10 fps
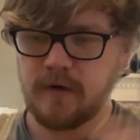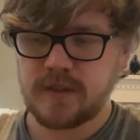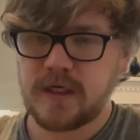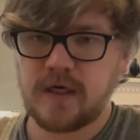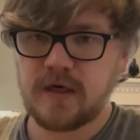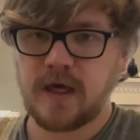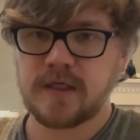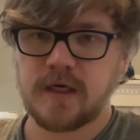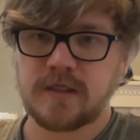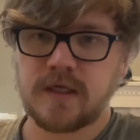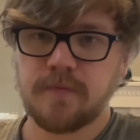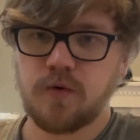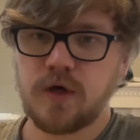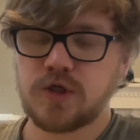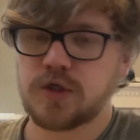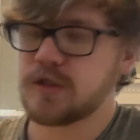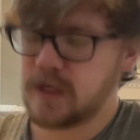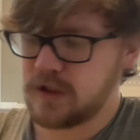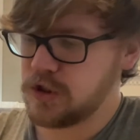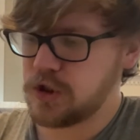was thinking at some point just
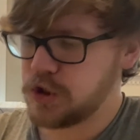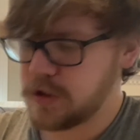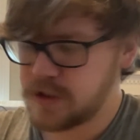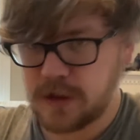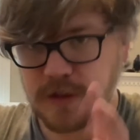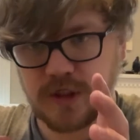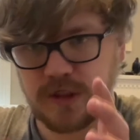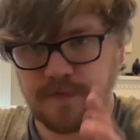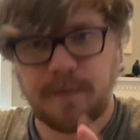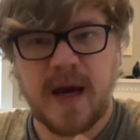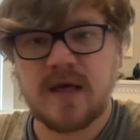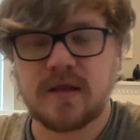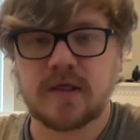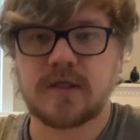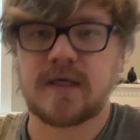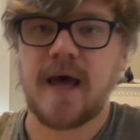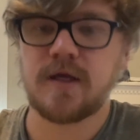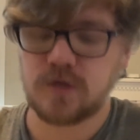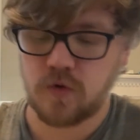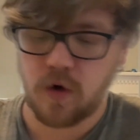to spite the
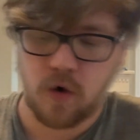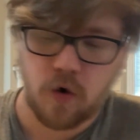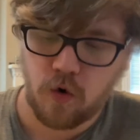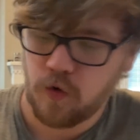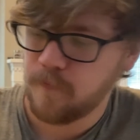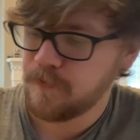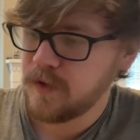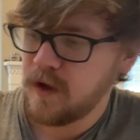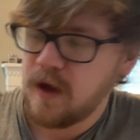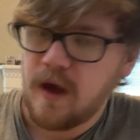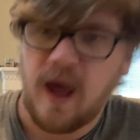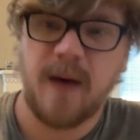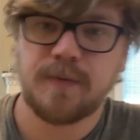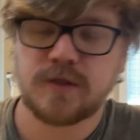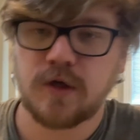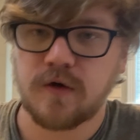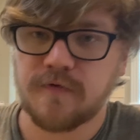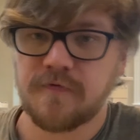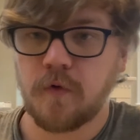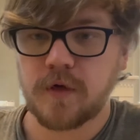set, do a whole episode
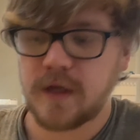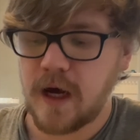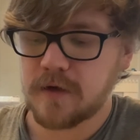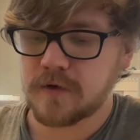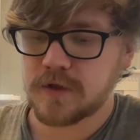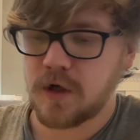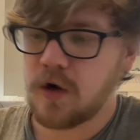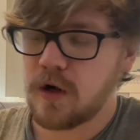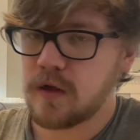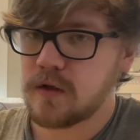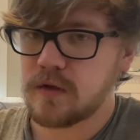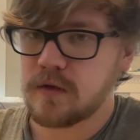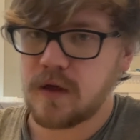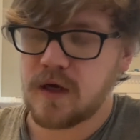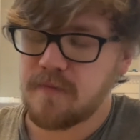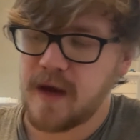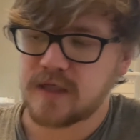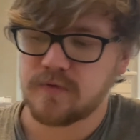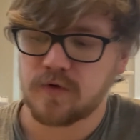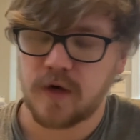of $40 on
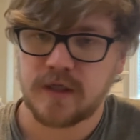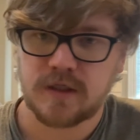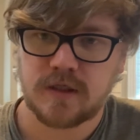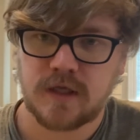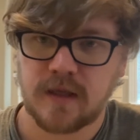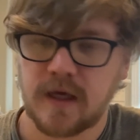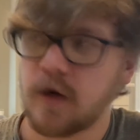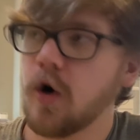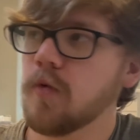Maximum Crisis and